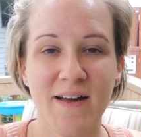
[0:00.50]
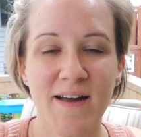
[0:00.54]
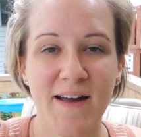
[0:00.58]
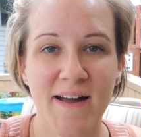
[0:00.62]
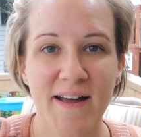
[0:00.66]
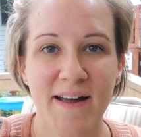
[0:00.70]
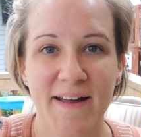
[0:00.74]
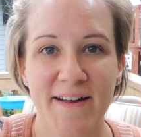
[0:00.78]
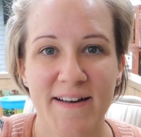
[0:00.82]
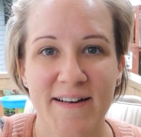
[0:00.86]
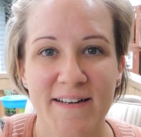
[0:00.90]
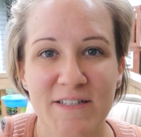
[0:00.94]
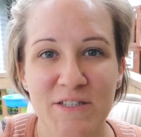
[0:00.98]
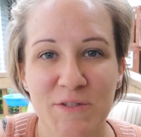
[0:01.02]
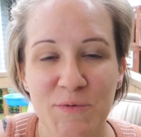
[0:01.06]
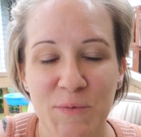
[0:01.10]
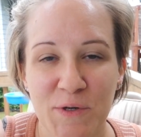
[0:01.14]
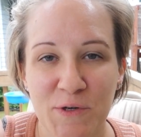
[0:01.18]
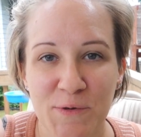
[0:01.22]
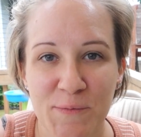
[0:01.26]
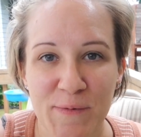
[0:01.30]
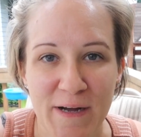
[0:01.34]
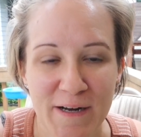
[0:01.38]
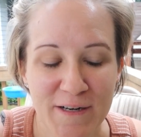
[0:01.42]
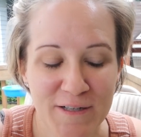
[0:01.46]
Hi guys,
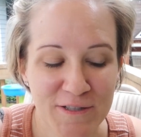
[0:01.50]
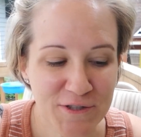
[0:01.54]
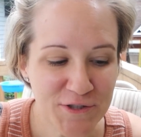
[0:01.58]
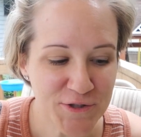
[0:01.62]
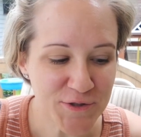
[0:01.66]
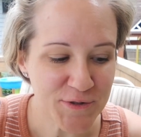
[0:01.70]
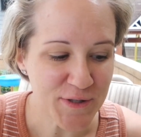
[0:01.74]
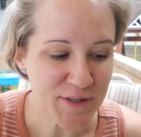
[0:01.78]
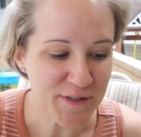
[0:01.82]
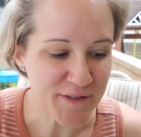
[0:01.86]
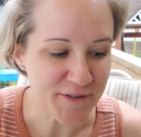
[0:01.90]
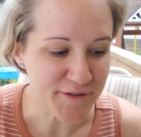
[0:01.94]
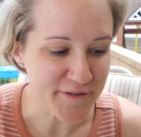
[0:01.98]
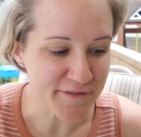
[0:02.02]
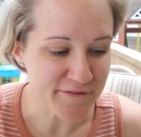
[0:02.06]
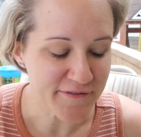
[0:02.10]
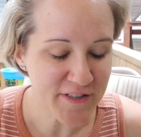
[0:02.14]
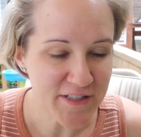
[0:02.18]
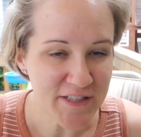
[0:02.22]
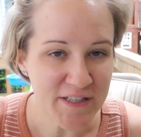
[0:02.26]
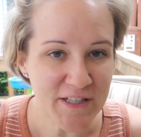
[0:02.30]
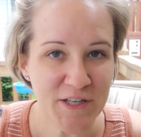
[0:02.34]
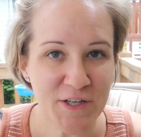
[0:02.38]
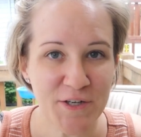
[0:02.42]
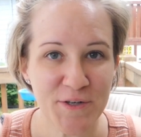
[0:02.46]
welcome back to another
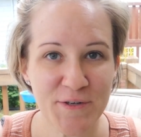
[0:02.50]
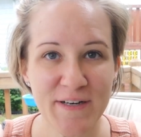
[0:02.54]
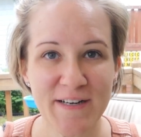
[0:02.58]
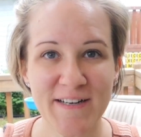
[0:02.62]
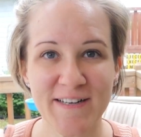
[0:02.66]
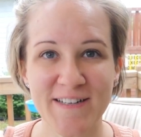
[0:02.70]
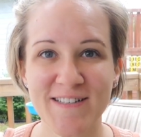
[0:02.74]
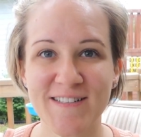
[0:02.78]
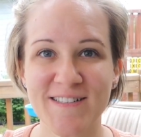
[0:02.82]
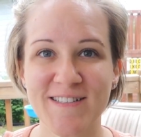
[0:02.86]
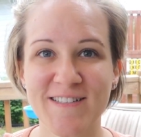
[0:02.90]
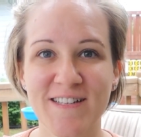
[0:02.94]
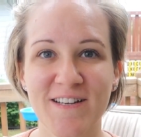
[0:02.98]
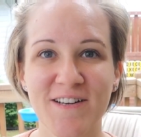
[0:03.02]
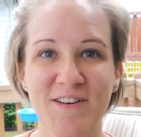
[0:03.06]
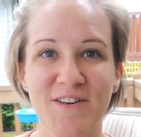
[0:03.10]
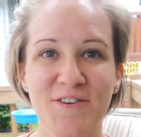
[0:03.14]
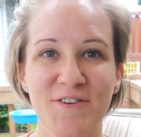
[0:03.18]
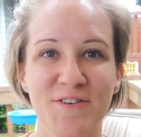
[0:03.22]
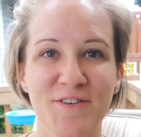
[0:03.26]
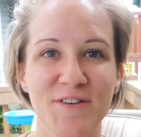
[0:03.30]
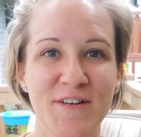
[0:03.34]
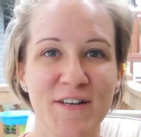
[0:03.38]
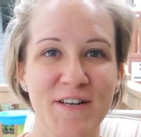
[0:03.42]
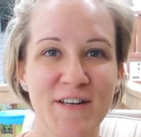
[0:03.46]
video.
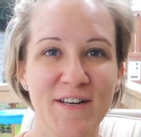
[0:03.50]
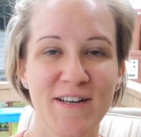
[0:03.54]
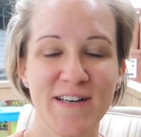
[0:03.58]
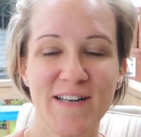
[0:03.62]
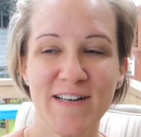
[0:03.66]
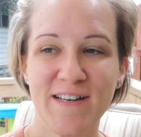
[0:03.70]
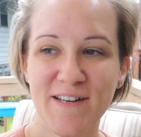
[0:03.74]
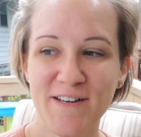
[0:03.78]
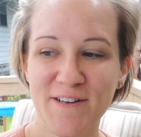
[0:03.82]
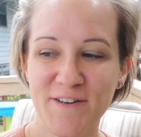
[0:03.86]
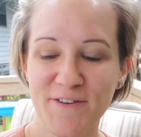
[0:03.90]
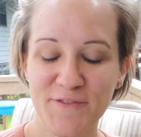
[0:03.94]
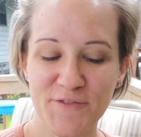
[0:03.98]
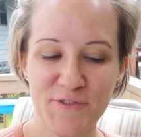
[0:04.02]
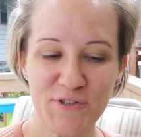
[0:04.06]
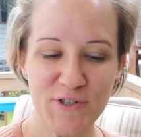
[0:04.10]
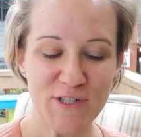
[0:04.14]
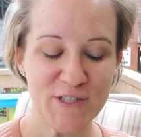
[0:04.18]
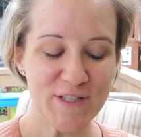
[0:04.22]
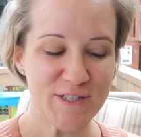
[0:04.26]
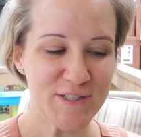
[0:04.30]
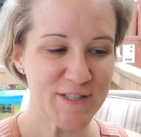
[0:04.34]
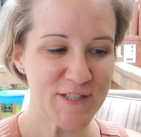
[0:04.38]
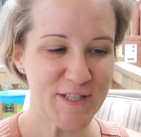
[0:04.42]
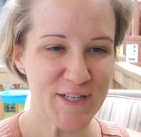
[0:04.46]
So you
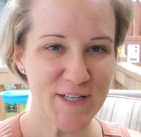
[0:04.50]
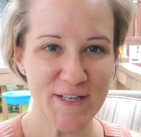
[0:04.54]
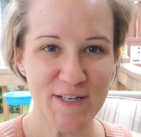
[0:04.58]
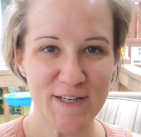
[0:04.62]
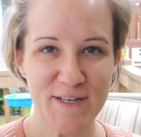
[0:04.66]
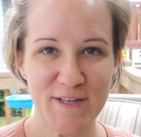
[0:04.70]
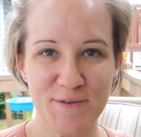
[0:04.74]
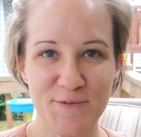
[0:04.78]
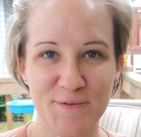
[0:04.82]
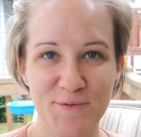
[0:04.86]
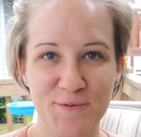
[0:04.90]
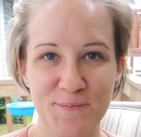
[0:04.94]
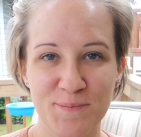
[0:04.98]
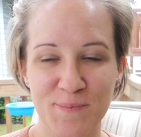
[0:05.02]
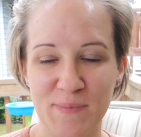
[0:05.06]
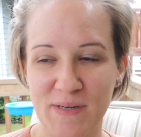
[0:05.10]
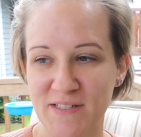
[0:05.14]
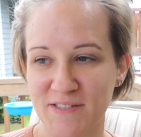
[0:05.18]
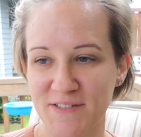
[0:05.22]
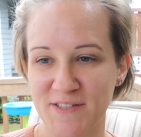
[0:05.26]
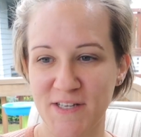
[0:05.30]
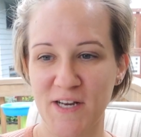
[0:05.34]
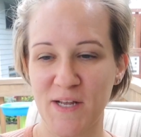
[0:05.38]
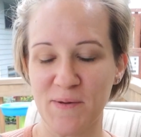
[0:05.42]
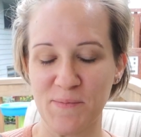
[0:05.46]
could see my
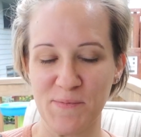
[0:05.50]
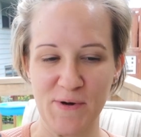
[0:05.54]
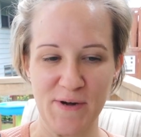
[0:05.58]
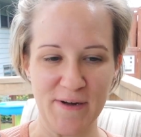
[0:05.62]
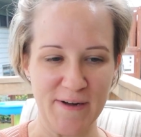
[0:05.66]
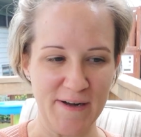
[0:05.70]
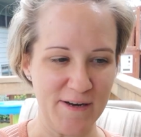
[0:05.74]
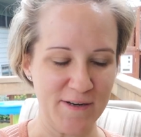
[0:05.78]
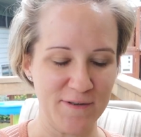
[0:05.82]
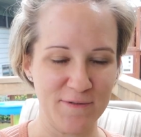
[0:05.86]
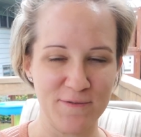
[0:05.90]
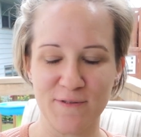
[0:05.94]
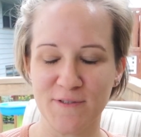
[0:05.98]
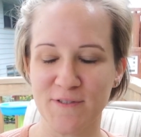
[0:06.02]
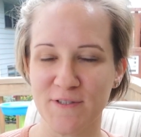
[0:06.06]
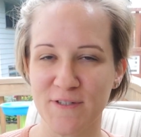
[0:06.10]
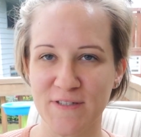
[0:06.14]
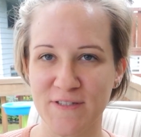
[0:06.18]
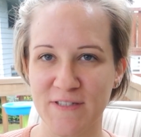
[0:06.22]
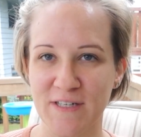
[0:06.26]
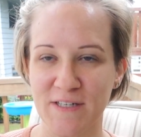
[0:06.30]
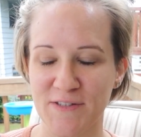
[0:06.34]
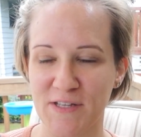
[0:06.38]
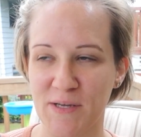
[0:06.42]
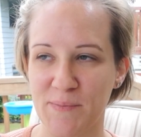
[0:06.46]
setup right now.
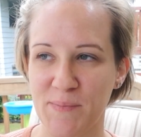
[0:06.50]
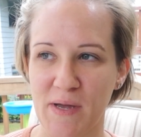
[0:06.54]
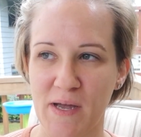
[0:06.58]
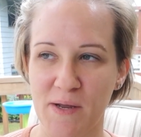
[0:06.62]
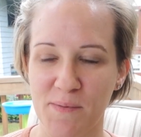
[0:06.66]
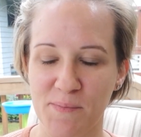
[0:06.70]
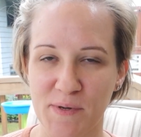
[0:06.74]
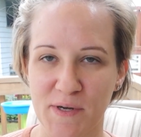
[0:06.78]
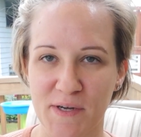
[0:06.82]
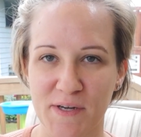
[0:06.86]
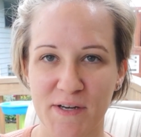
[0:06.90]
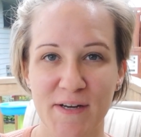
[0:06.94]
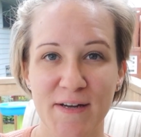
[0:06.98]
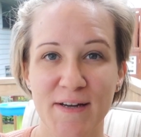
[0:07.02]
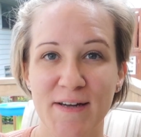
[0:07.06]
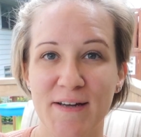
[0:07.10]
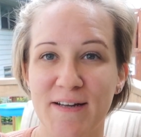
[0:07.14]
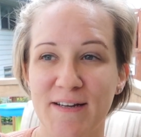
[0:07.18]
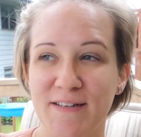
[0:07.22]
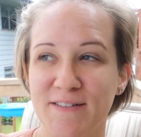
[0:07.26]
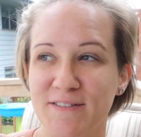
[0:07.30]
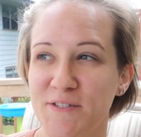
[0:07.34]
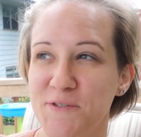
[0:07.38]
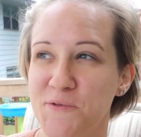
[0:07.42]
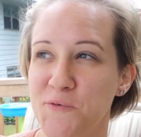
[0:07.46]
It's not that bad, but
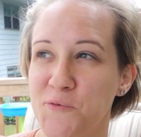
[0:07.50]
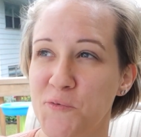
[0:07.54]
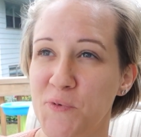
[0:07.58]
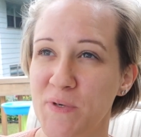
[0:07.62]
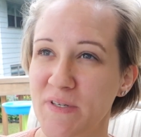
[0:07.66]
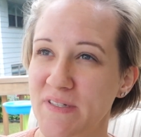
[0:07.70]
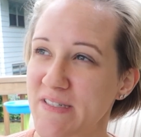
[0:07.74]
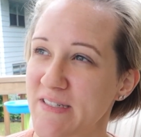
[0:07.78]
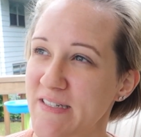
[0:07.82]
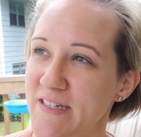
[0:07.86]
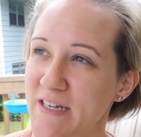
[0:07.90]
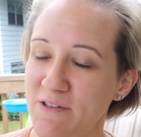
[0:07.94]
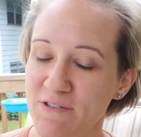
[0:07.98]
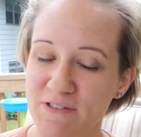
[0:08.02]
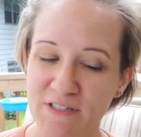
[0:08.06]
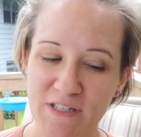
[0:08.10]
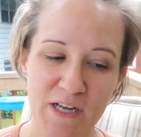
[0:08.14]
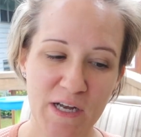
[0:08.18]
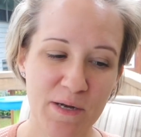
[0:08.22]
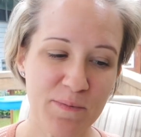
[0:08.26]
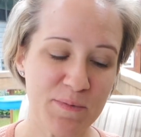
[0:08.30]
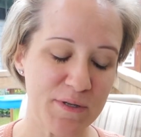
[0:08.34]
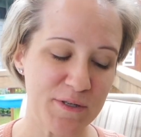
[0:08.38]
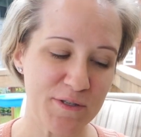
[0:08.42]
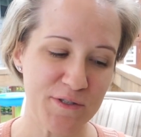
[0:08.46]
it's like windy
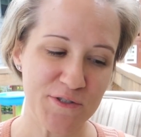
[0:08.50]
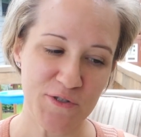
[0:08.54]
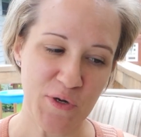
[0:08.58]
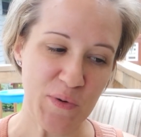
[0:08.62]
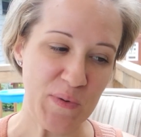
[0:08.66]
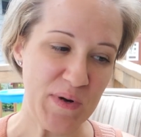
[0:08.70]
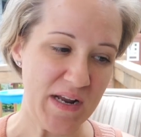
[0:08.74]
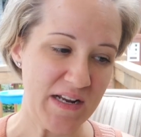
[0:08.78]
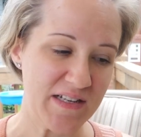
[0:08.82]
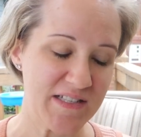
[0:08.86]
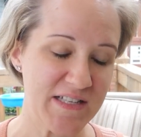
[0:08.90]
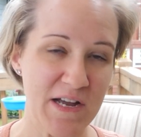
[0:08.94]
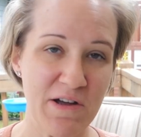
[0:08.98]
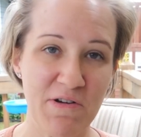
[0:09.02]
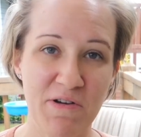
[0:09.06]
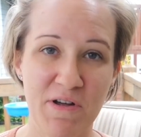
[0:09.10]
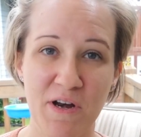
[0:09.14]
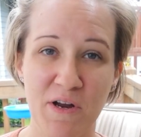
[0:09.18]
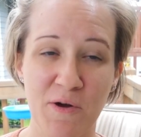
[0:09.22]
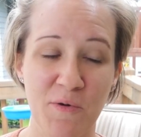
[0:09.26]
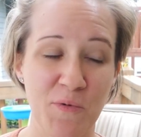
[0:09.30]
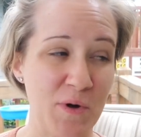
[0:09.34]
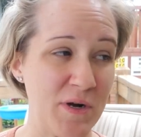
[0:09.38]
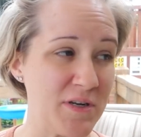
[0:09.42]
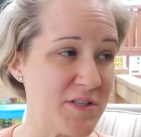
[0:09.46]
outside, but it's so nice out and
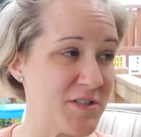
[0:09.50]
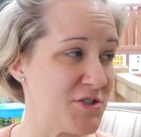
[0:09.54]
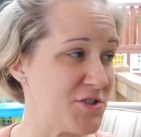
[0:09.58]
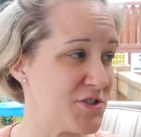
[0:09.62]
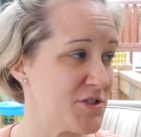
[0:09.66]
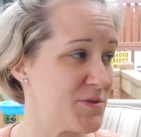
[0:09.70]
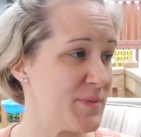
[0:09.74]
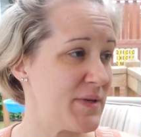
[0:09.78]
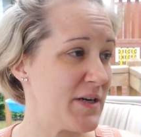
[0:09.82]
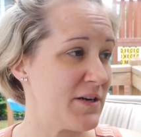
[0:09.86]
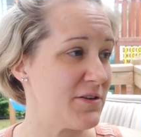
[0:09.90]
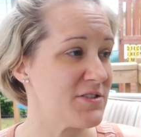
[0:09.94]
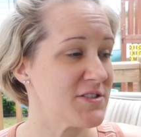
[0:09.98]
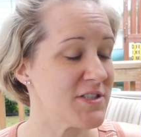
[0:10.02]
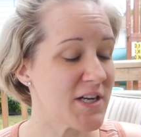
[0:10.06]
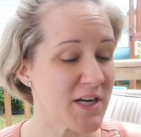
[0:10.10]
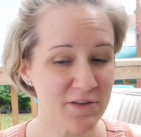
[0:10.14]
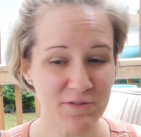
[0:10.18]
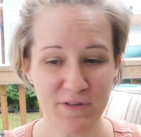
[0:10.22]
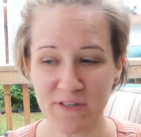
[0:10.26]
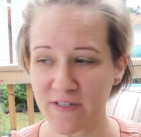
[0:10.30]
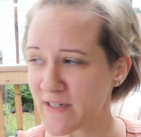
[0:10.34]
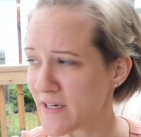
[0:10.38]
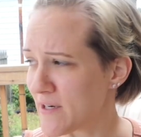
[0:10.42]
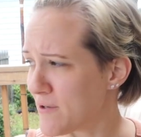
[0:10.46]
I want to just be outside
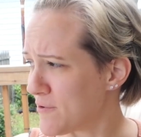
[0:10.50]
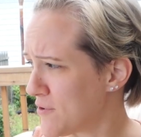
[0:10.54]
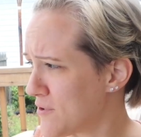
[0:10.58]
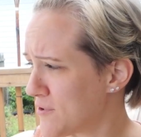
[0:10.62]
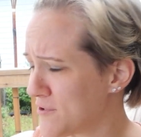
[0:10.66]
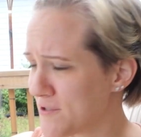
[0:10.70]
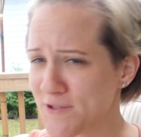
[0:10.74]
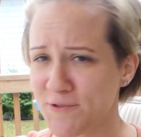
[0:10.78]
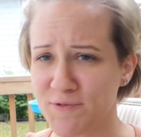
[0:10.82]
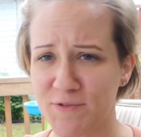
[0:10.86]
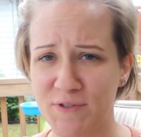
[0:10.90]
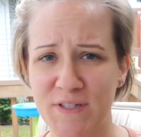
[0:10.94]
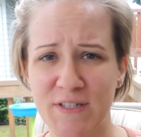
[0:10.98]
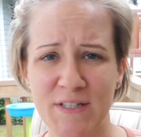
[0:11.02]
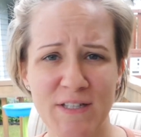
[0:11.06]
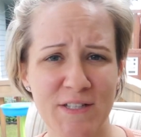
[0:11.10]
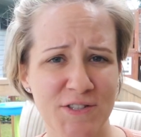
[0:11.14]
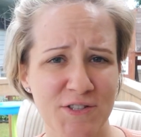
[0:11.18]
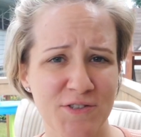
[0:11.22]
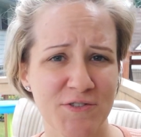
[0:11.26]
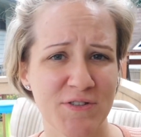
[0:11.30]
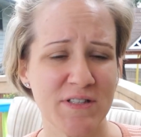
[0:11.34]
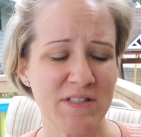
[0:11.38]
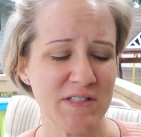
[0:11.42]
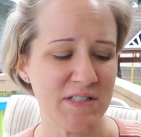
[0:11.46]
right now, and also the kids
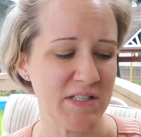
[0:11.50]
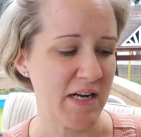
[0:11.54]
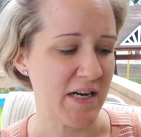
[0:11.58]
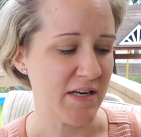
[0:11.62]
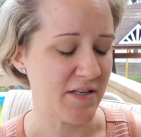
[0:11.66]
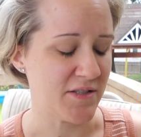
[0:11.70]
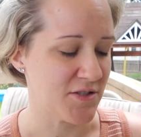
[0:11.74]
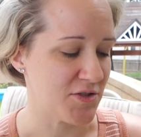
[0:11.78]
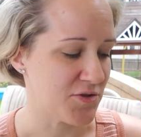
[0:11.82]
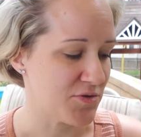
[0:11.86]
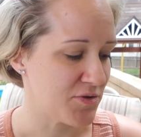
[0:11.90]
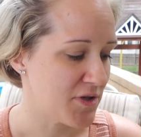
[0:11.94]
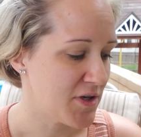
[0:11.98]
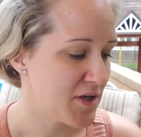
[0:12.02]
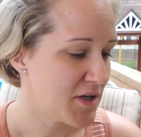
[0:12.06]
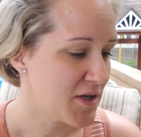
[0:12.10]
are inside, so